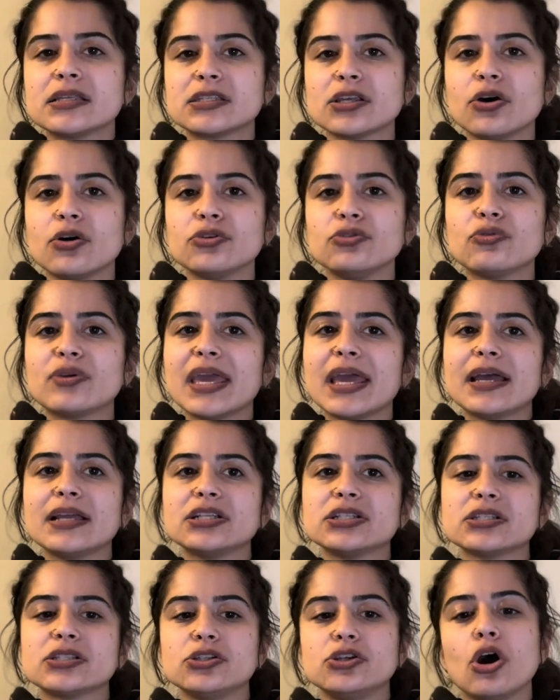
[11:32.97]
So you can't
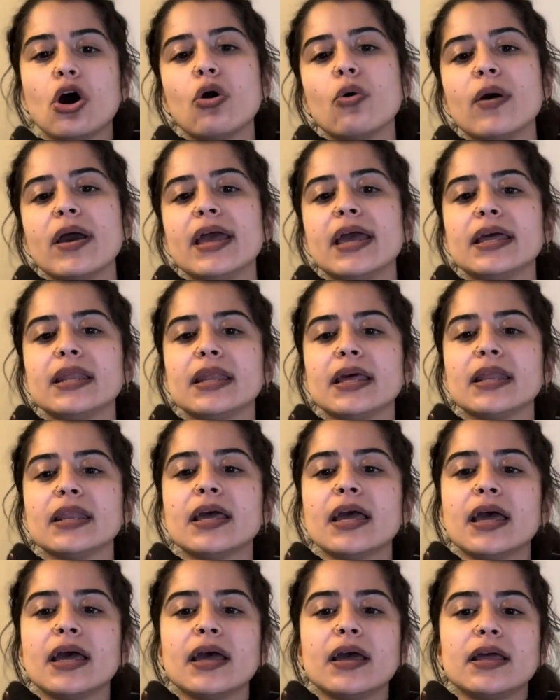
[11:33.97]
just go in and
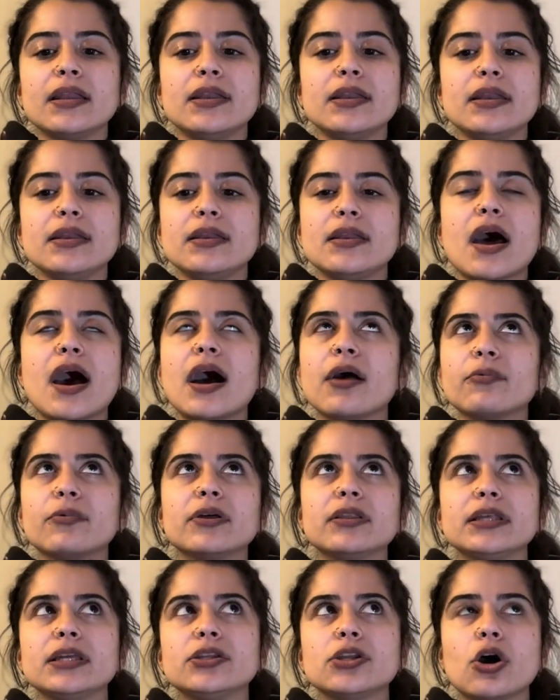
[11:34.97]
not
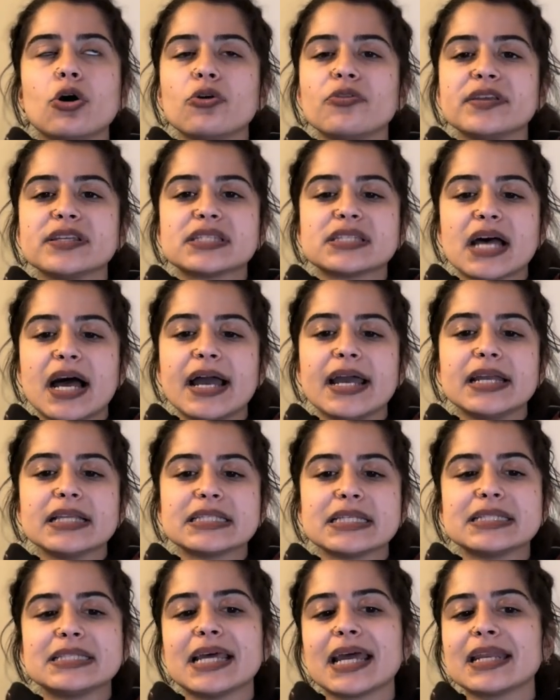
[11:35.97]
really know the science
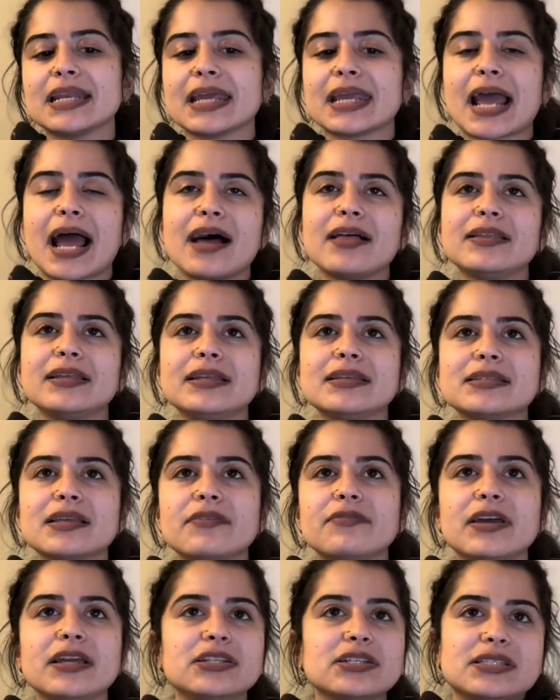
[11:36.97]
and technicalities
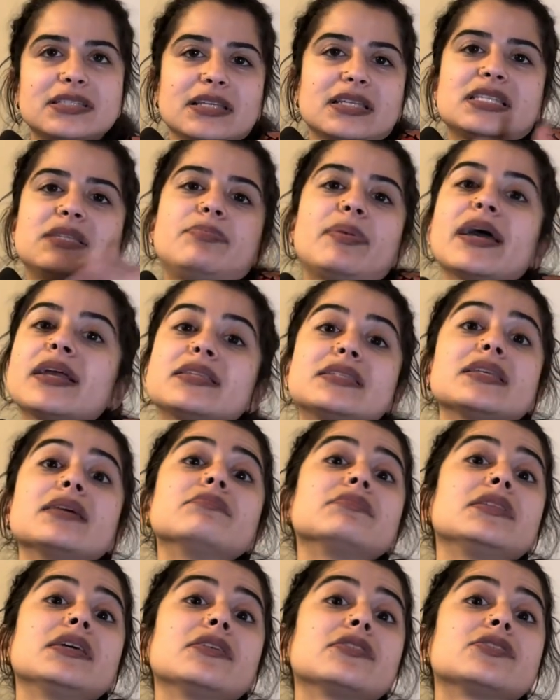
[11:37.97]
of it and just expect
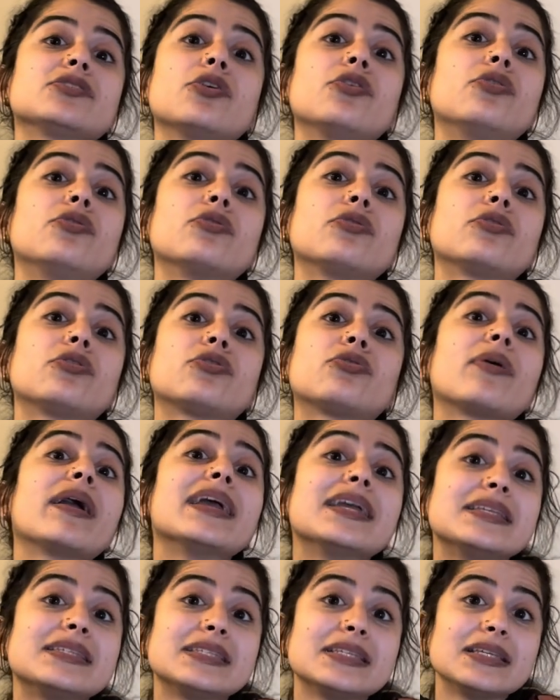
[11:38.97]
something so
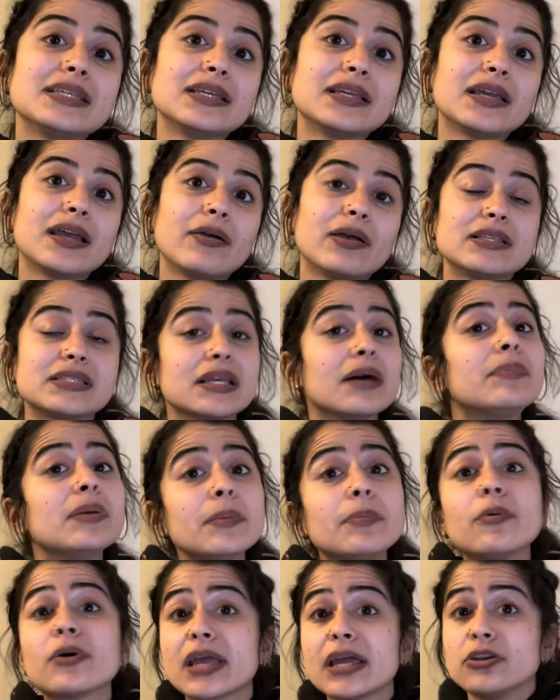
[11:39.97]
crazy. And some
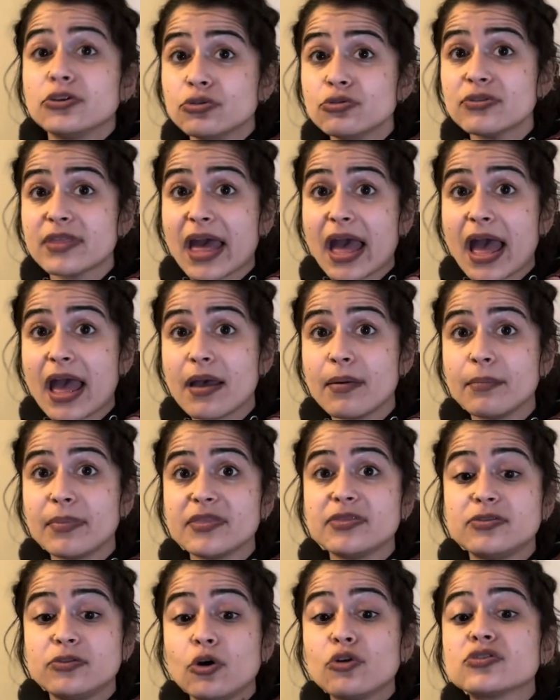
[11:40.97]
people can do that,
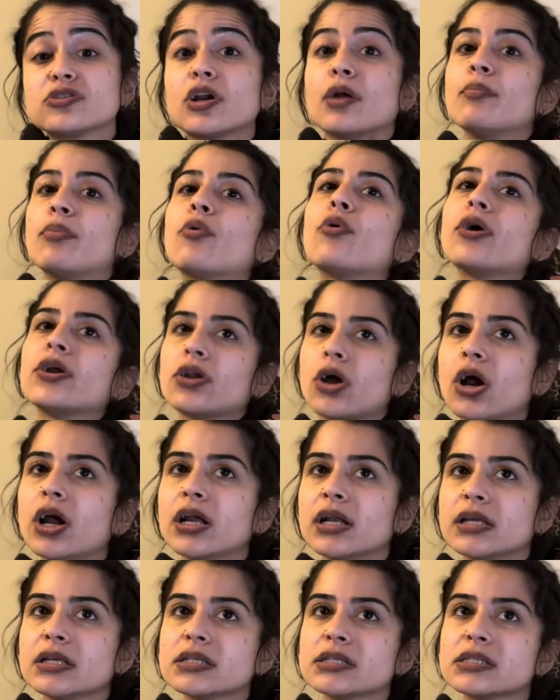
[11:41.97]
but those are born
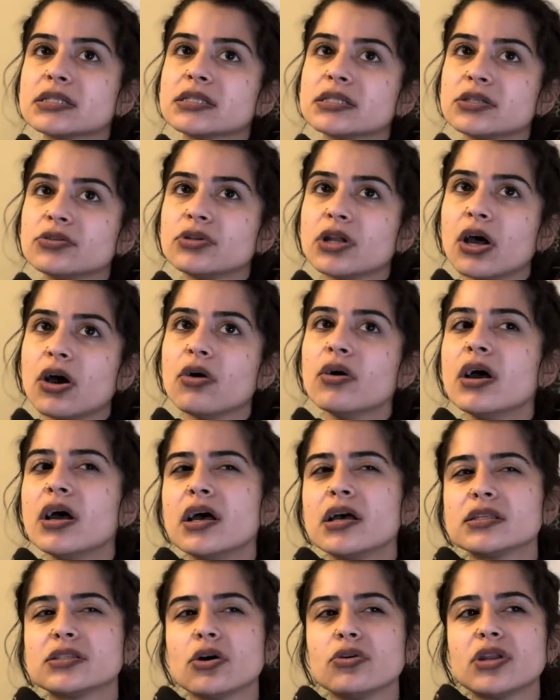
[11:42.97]
artists, Right.
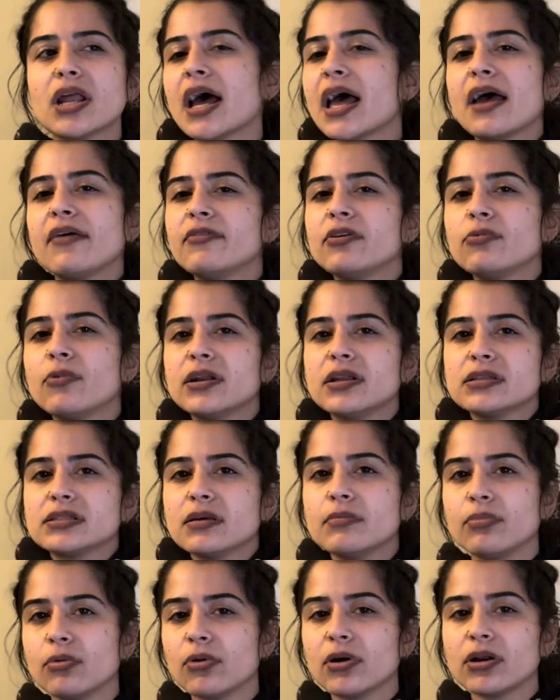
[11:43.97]
So not everyone is a
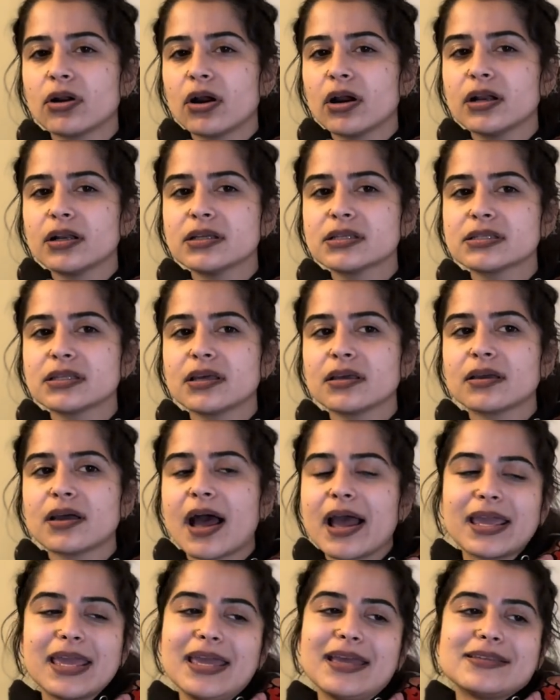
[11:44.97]
born artist. Like,
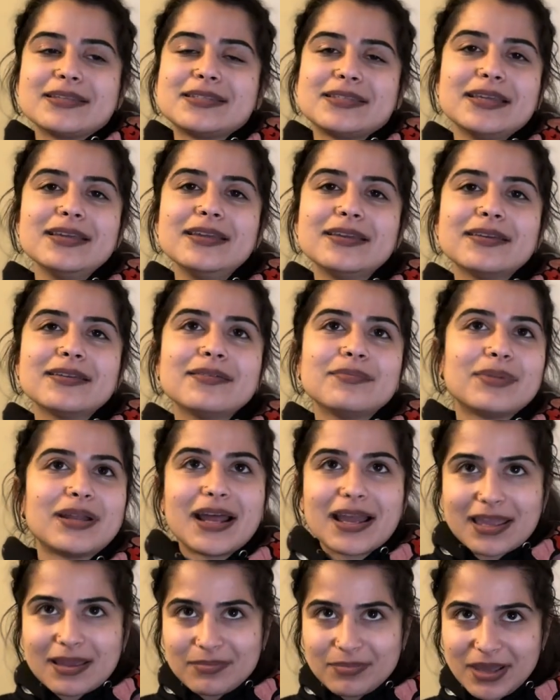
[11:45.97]
I can't sing, but
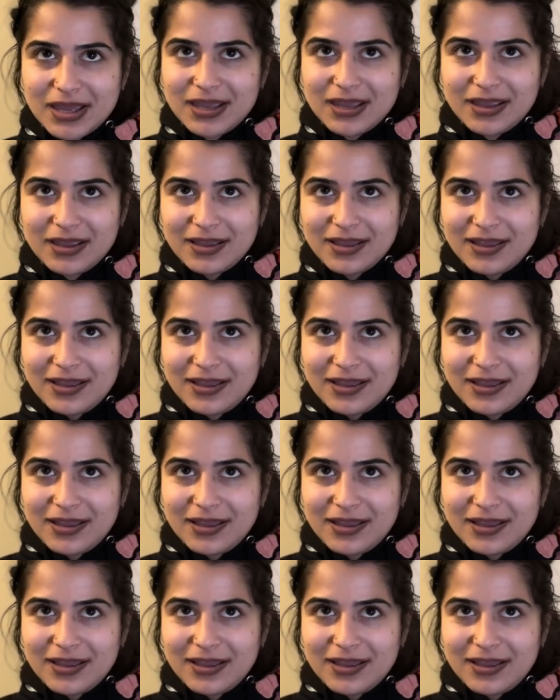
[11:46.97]
I can paint.